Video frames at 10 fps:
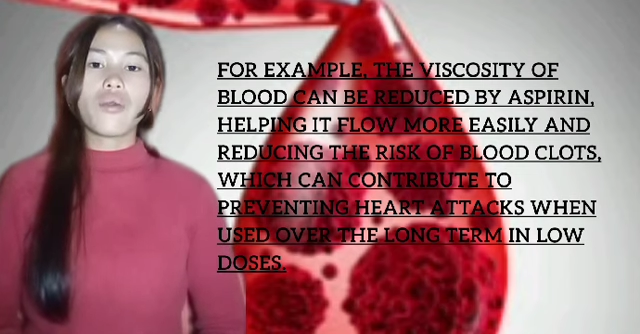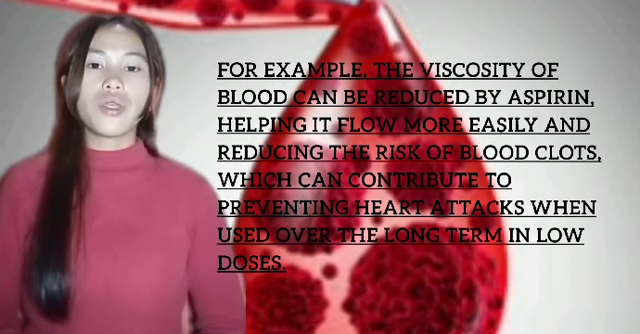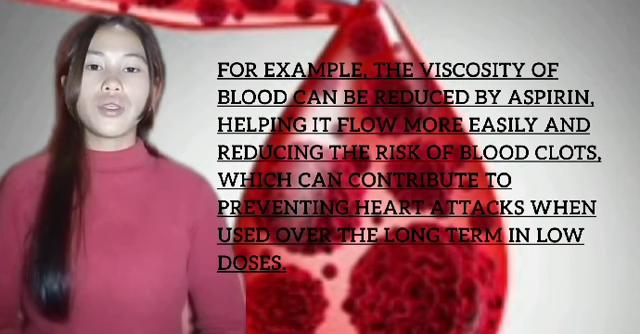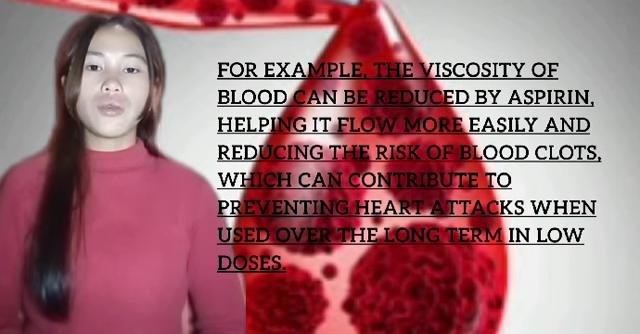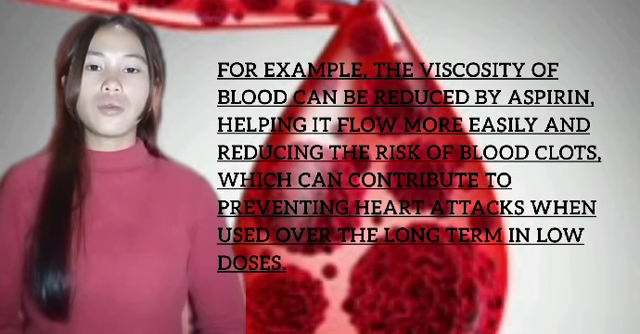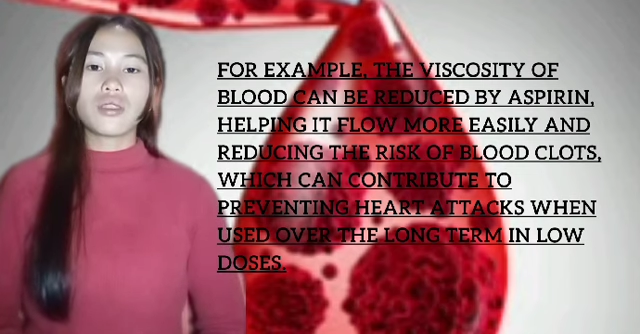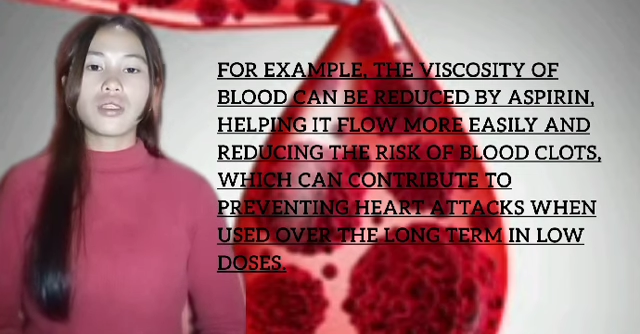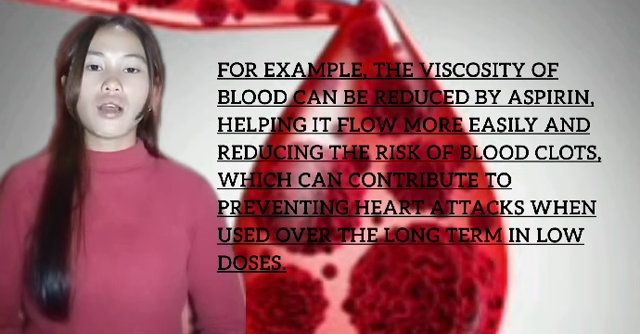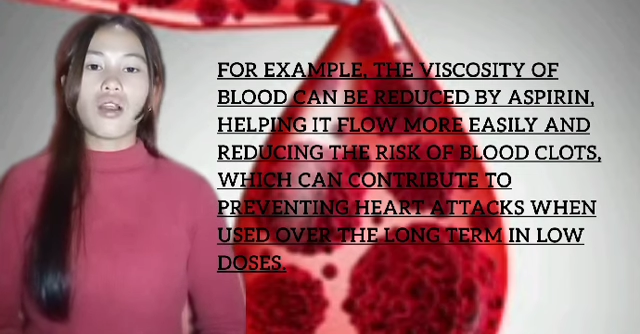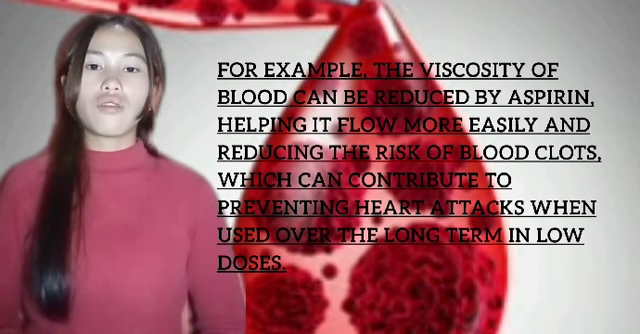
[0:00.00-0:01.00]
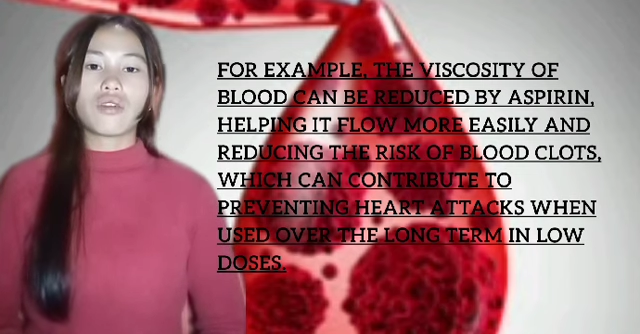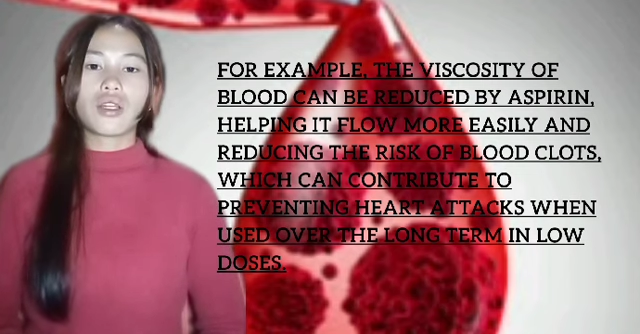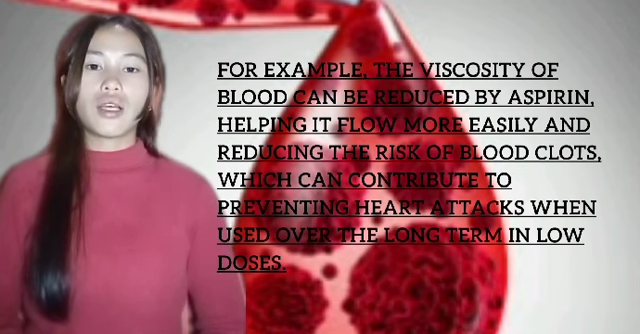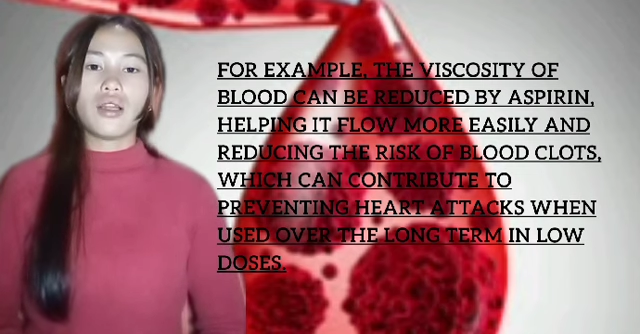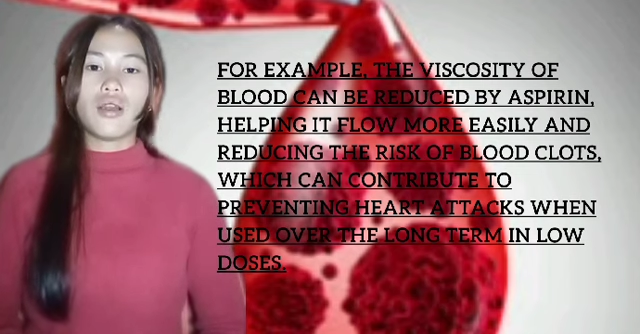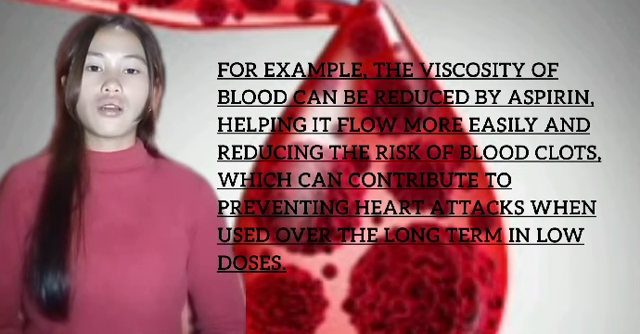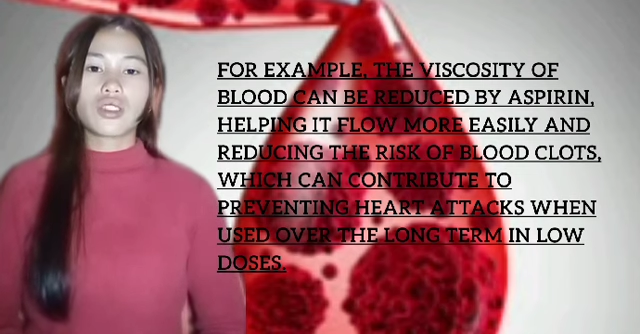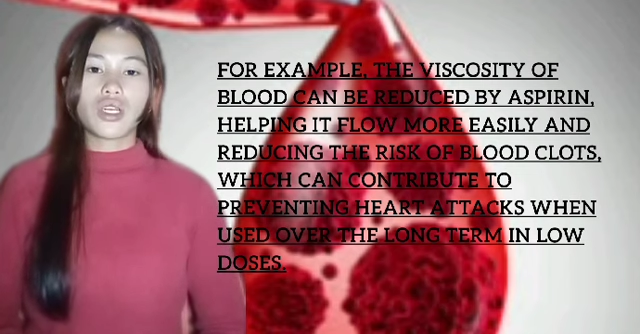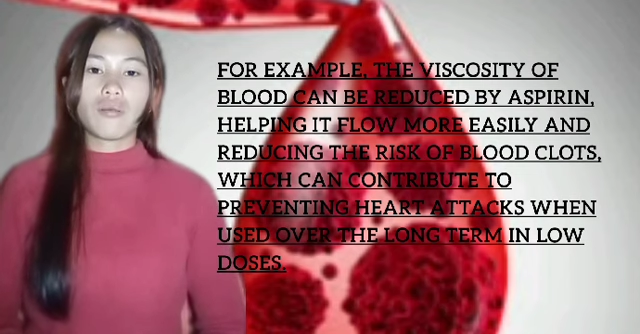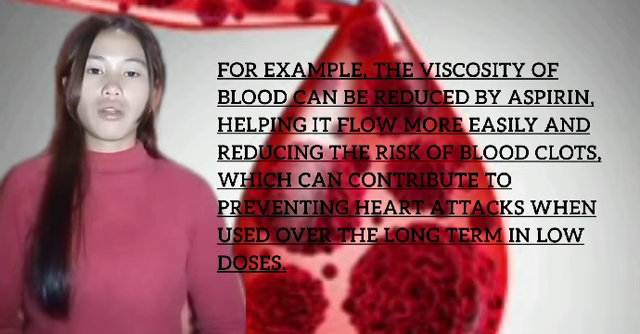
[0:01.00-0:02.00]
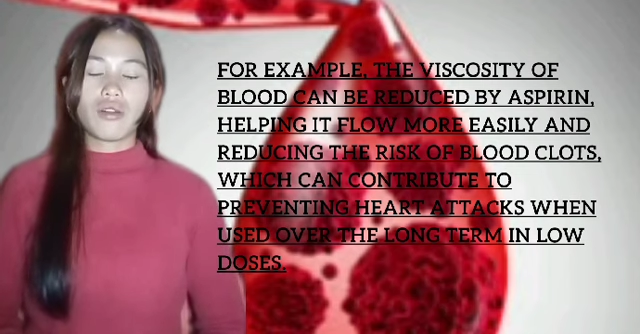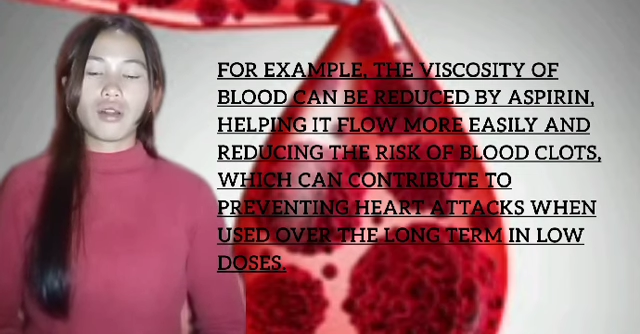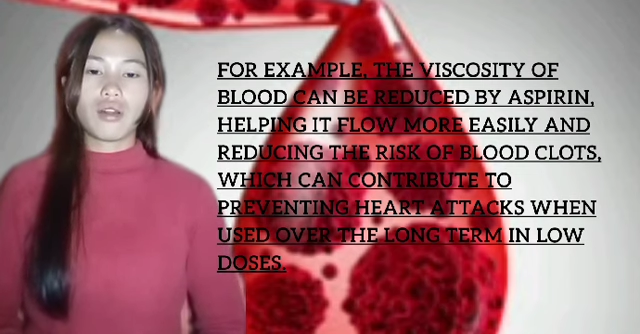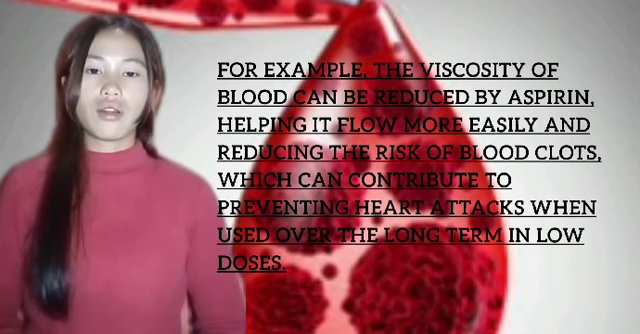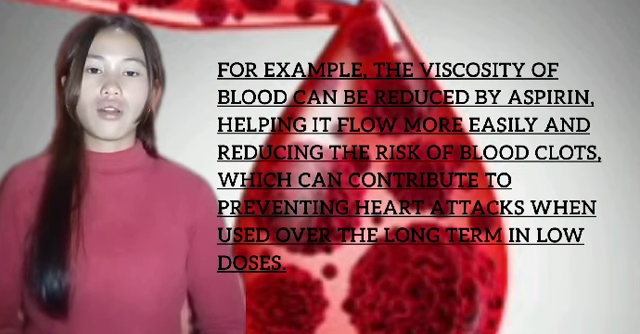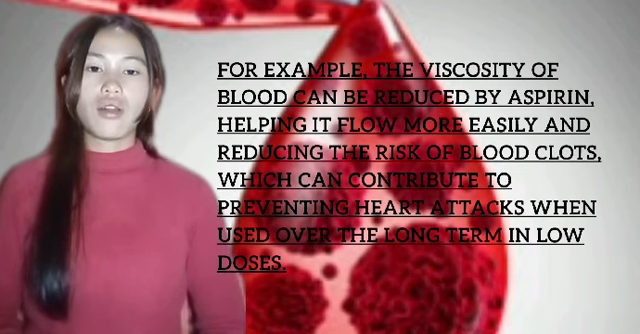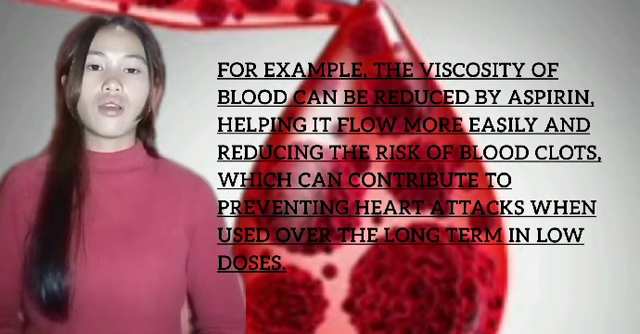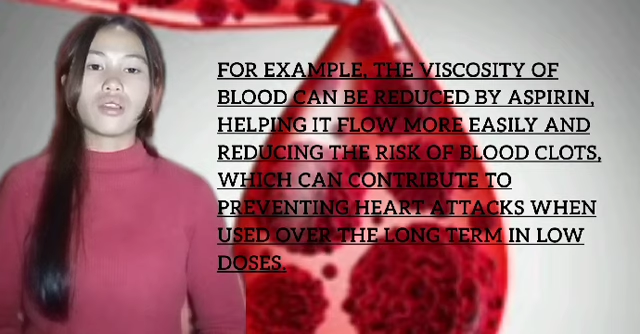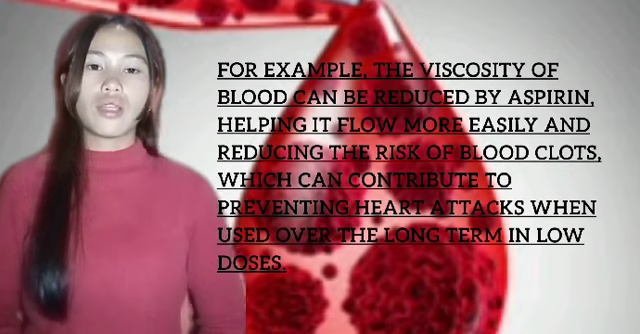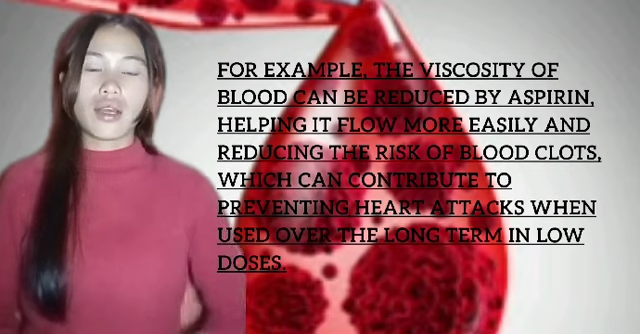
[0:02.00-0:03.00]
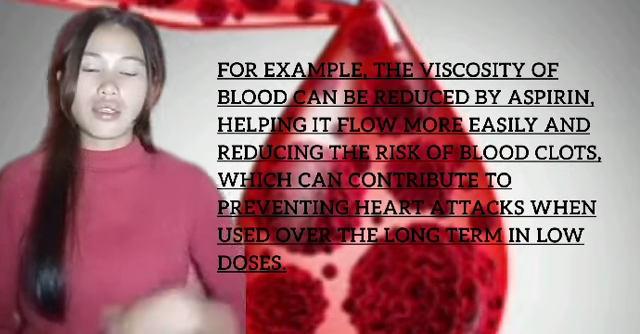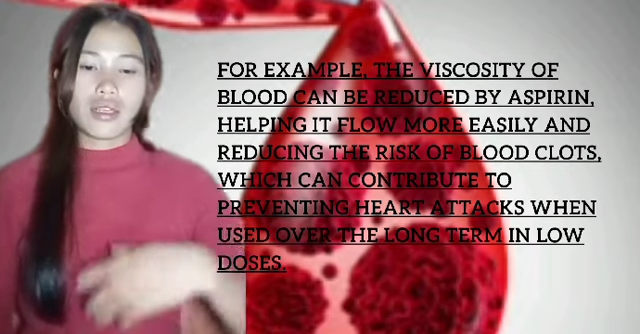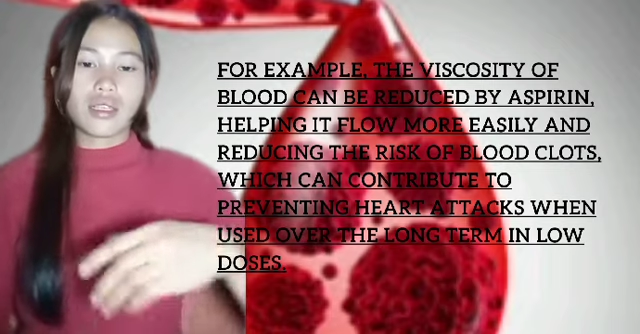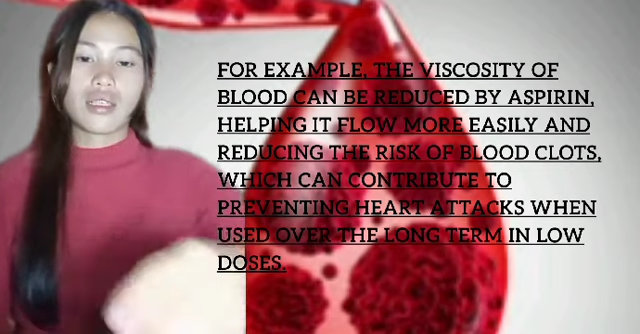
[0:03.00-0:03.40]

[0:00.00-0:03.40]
when used over the long term in low doses.